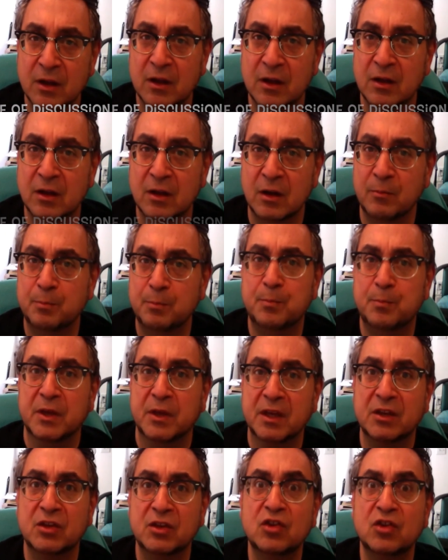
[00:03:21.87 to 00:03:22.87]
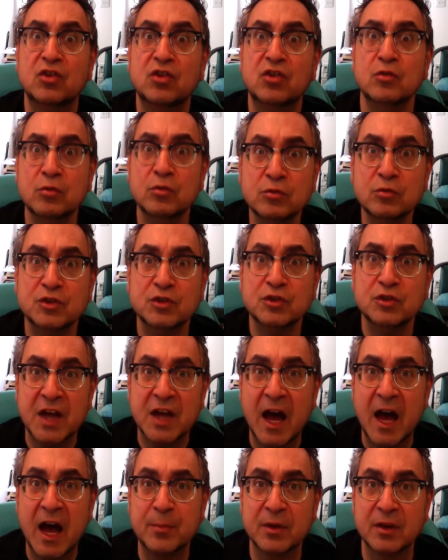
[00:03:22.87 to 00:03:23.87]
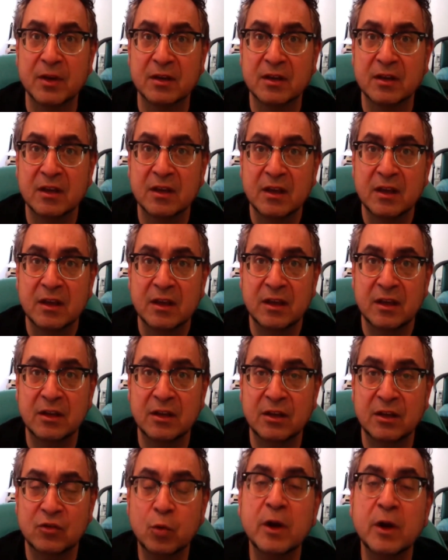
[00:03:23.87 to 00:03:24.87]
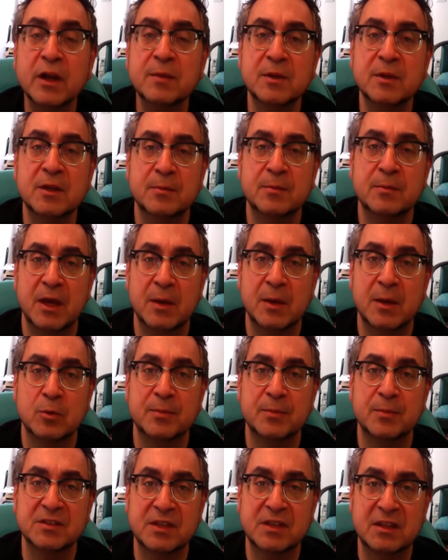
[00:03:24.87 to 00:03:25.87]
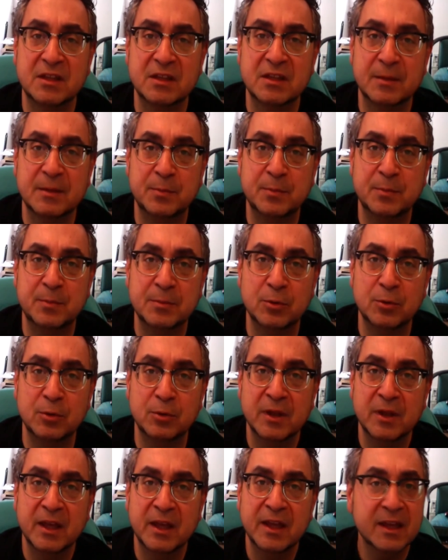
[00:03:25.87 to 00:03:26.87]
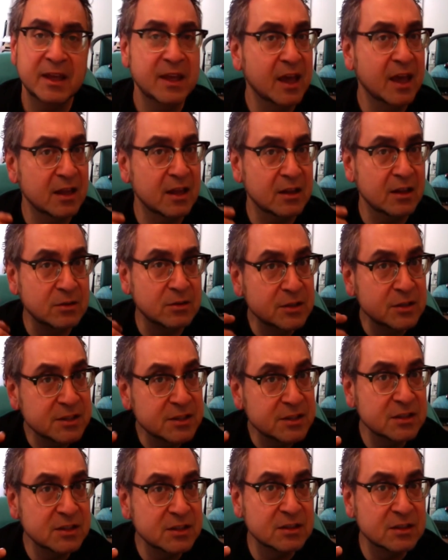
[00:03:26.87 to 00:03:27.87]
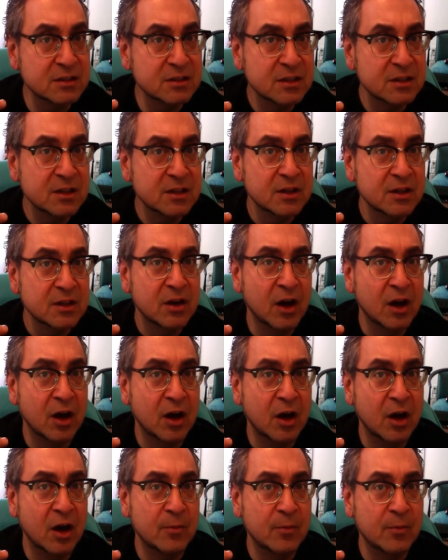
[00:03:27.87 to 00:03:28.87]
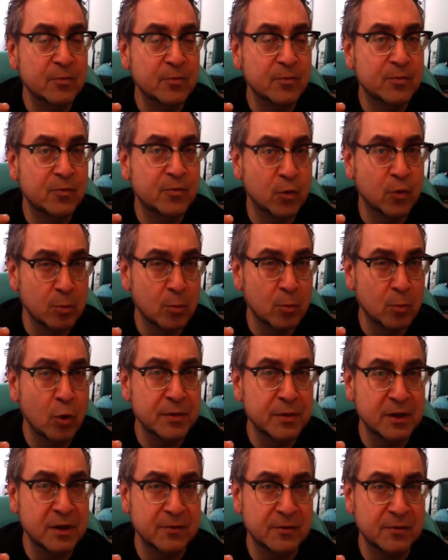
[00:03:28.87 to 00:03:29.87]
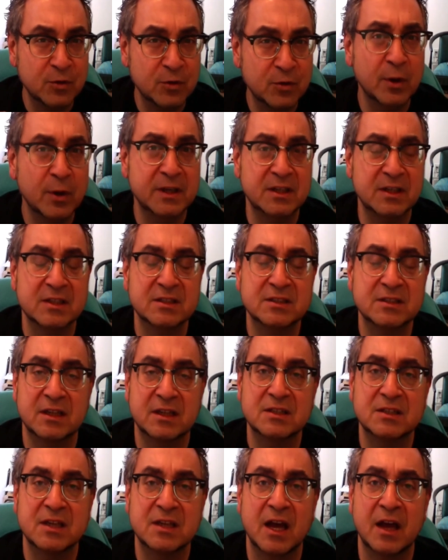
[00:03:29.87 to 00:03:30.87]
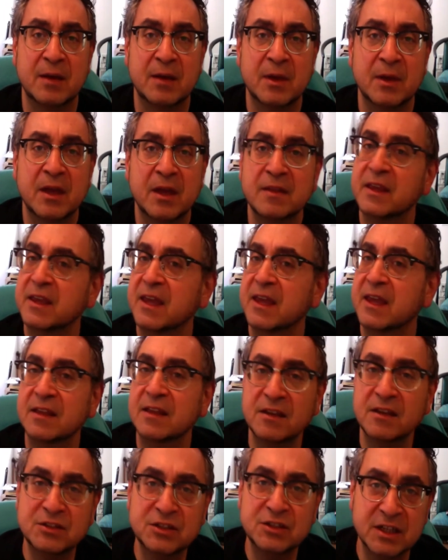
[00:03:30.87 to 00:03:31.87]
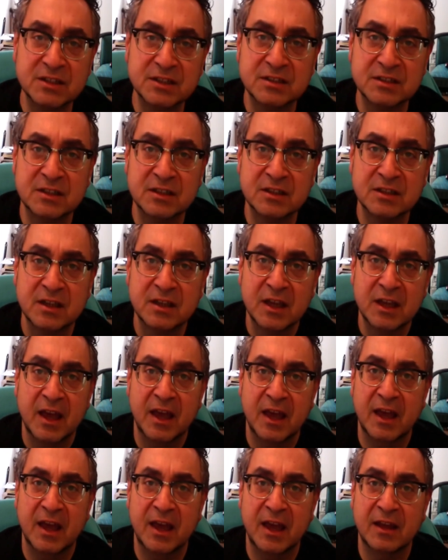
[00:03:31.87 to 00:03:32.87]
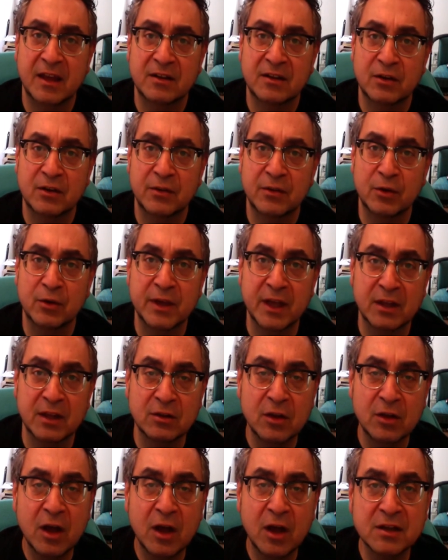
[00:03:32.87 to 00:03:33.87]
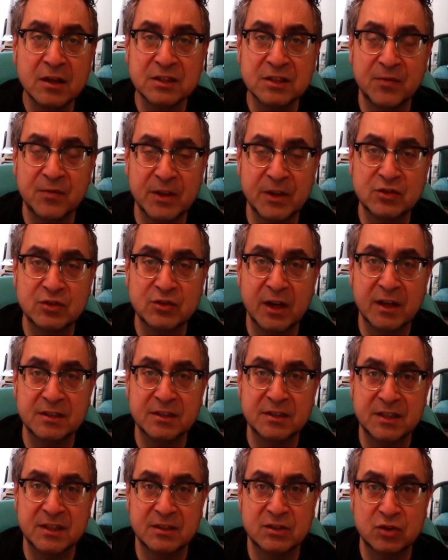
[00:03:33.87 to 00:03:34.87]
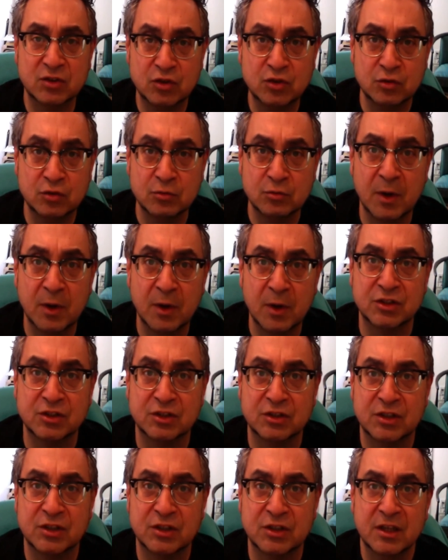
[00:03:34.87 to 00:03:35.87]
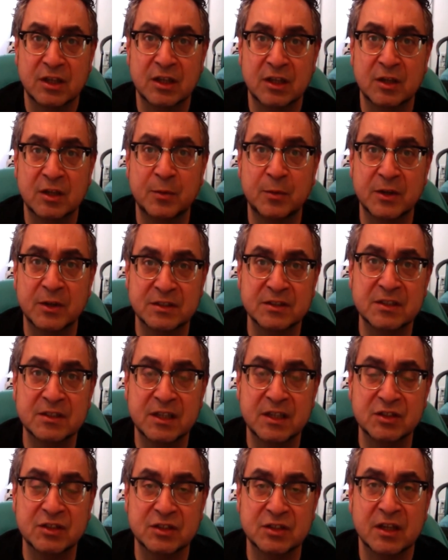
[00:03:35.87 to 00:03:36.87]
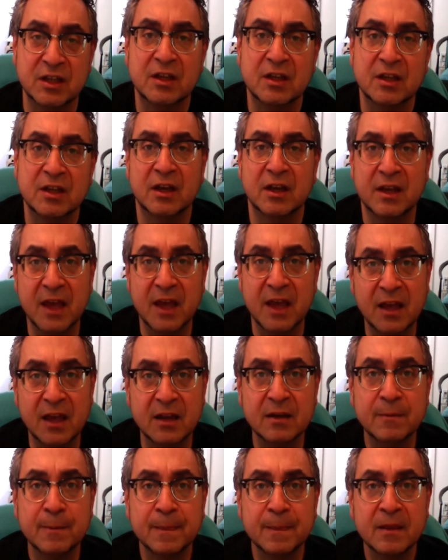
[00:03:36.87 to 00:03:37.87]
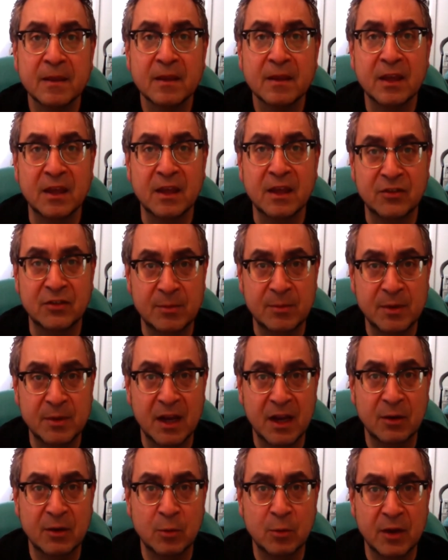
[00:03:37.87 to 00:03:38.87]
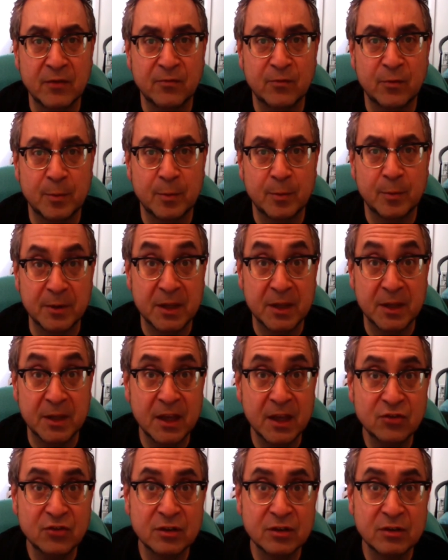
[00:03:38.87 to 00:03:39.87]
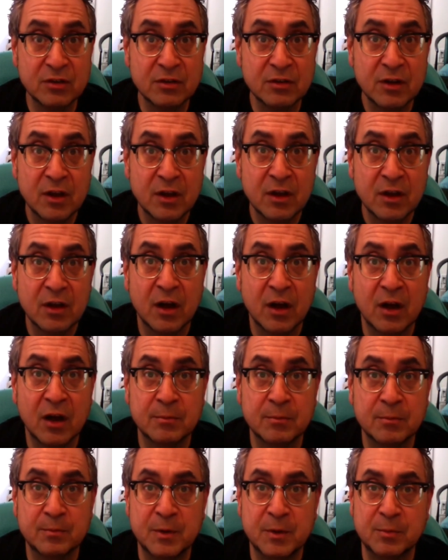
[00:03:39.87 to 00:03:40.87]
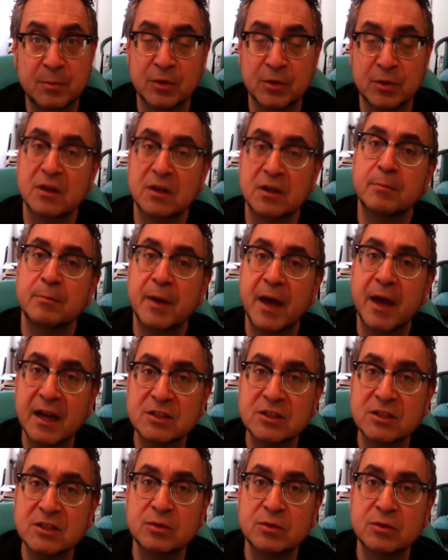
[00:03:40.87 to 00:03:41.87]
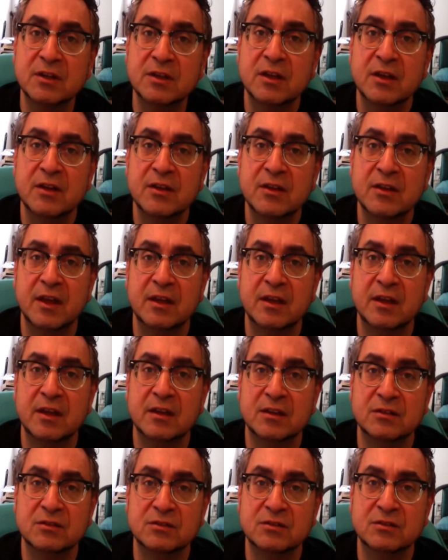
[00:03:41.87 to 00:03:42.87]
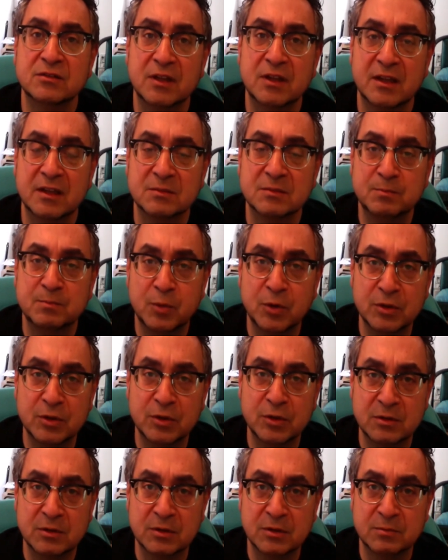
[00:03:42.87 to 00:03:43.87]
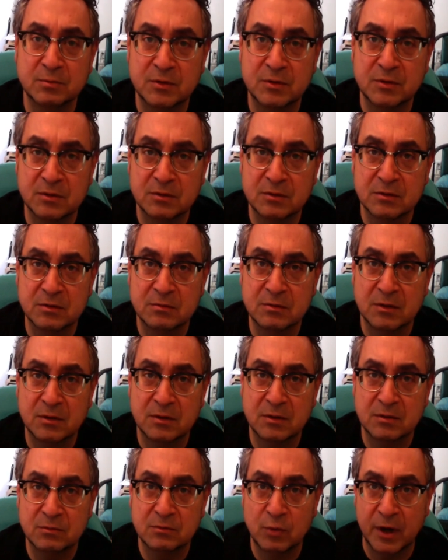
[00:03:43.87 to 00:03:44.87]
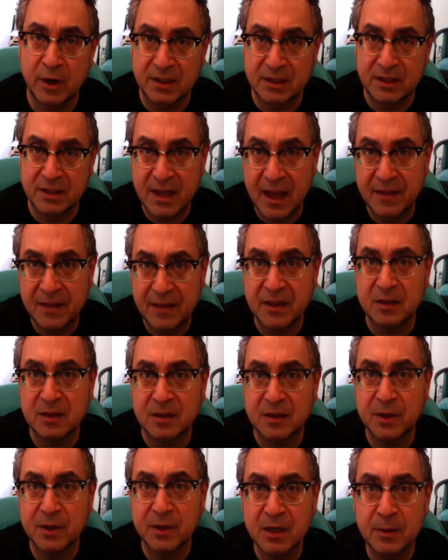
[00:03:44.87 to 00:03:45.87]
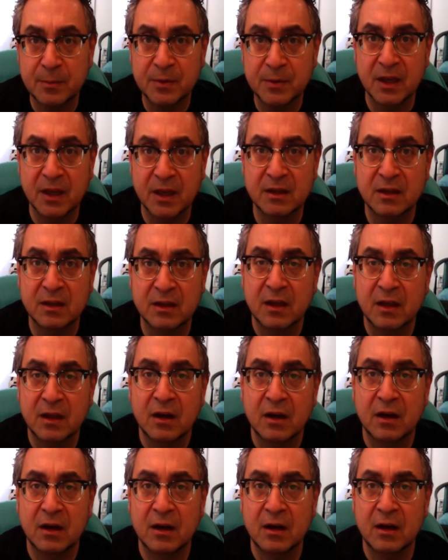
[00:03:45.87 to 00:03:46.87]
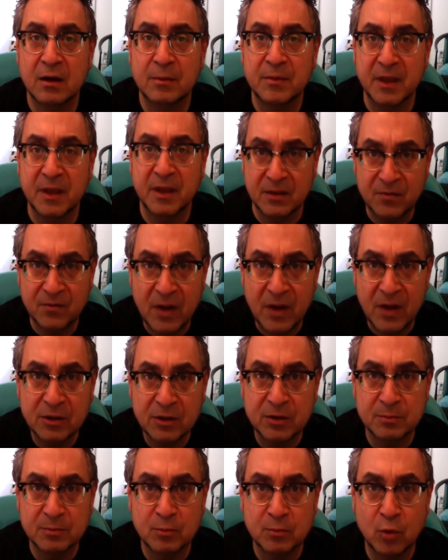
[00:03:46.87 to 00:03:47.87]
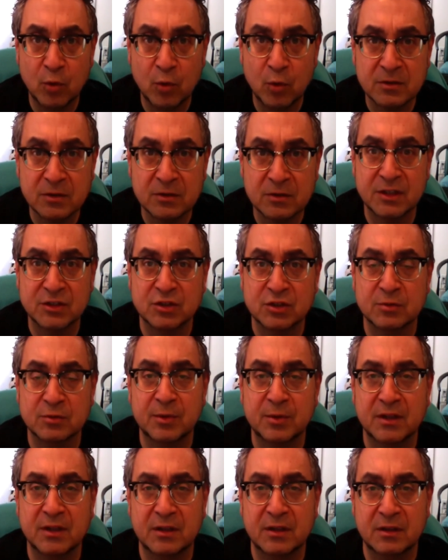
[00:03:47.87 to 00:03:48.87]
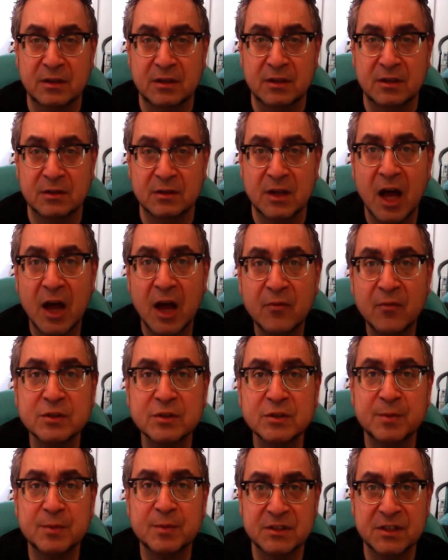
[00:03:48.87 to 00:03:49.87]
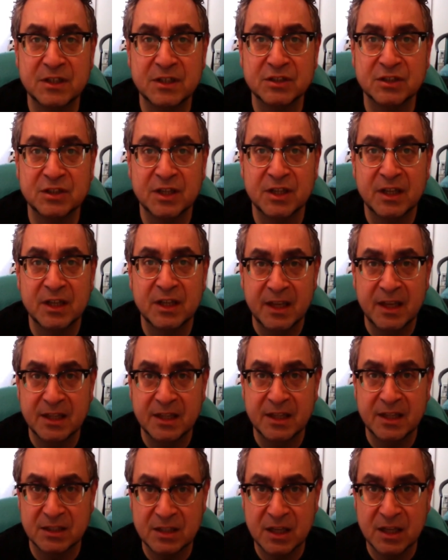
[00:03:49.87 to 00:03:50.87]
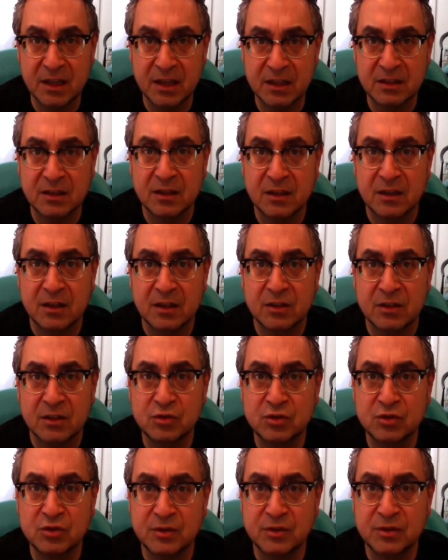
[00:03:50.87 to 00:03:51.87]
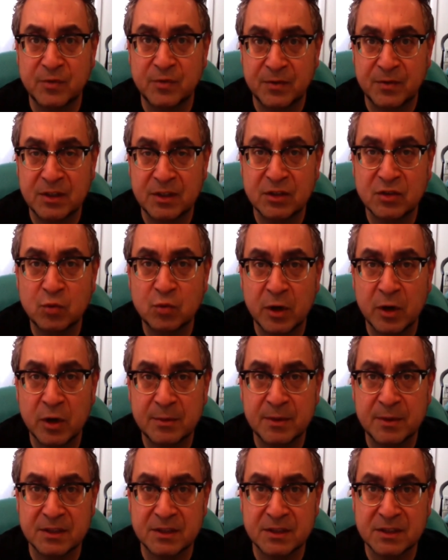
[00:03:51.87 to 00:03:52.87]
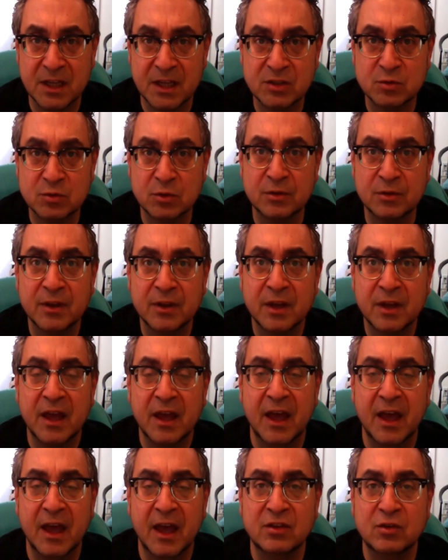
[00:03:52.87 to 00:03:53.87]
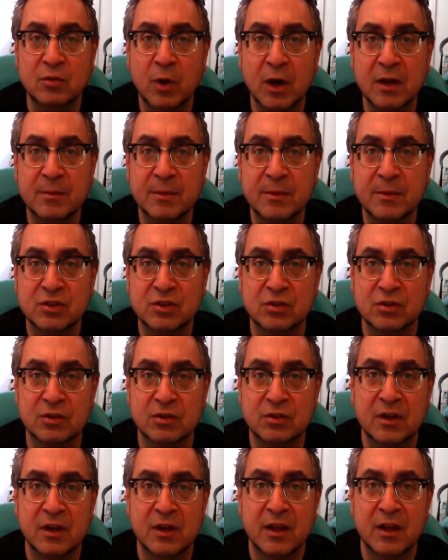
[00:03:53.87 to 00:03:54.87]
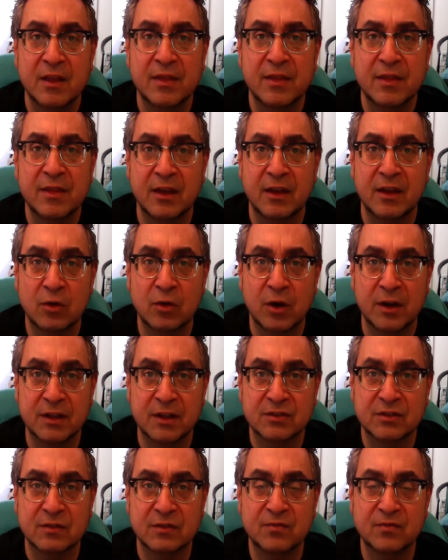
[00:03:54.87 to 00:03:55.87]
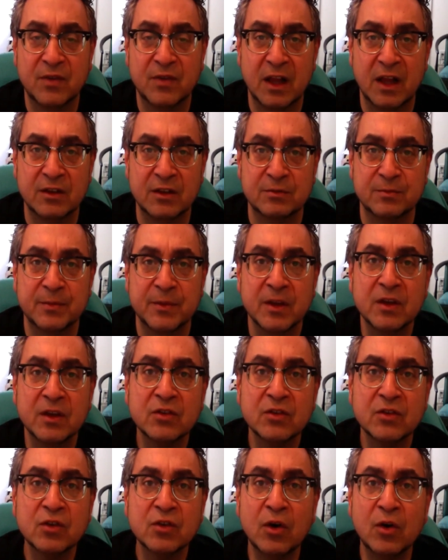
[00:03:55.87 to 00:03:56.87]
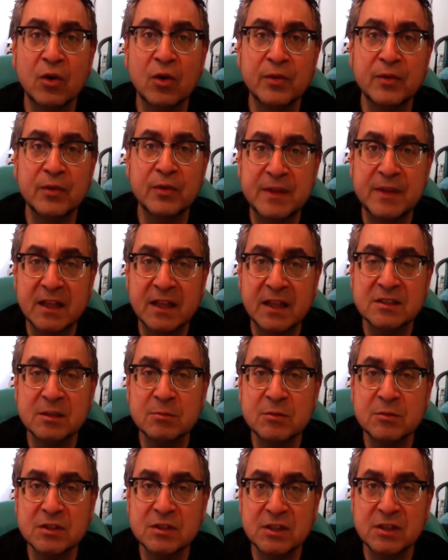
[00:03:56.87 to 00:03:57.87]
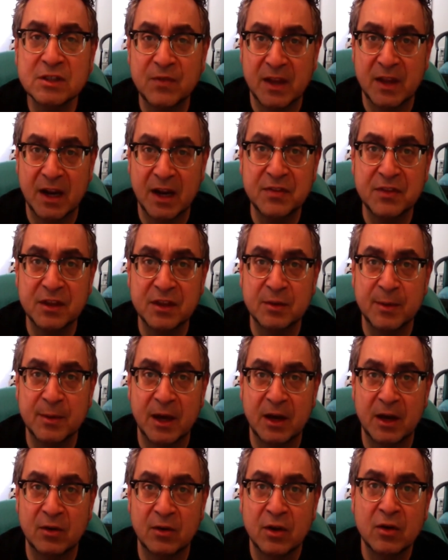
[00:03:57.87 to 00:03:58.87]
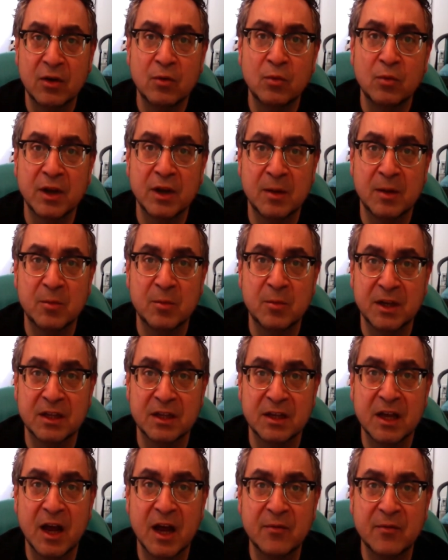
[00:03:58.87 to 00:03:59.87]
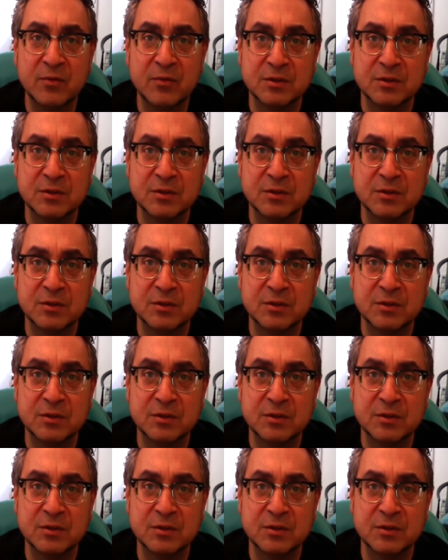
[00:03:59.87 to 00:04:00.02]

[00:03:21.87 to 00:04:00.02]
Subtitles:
a big, huge topic in a 20-minute paper because I think that people can't listen for more than a few ideas at a time. They can't digest it, and they'll get lost if I try to say too much in a presentation. Again, in something that I write for publication, people can come back to it. They can put the writing down. They can pick it up again. They can follow it more at their leisure. But in a conference presentation, it's a tight, usually 15 to 20-minute schedule, and you want to make sure that your audience can follow you. So that's some of the stuff that I think about when I'm writing a conference